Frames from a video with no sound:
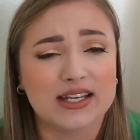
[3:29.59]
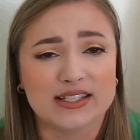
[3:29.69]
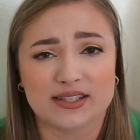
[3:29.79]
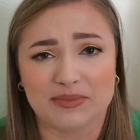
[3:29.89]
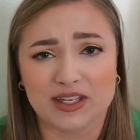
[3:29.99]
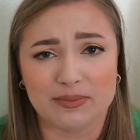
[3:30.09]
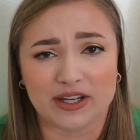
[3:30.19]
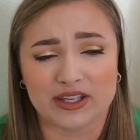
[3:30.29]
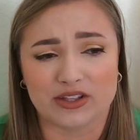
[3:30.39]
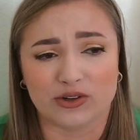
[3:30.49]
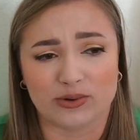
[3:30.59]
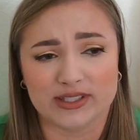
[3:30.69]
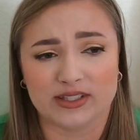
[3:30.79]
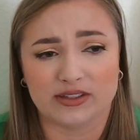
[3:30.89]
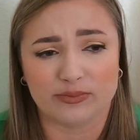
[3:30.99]
something about it, they're
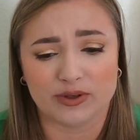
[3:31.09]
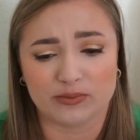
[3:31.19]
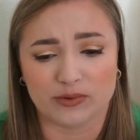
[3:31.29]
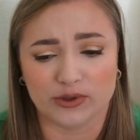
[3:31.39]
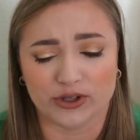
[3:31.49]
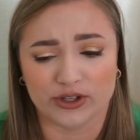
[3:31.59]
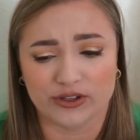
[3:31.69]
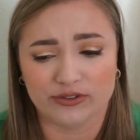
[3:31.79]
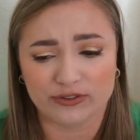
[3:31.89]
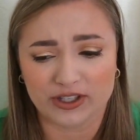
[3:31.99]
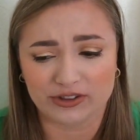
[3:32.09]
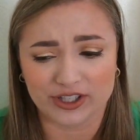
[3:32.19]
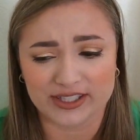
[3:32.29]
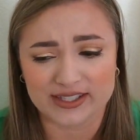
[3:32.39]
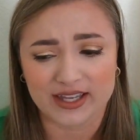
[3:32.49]
always a little bit more
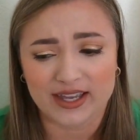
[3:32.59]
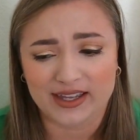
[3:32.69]
fragrant.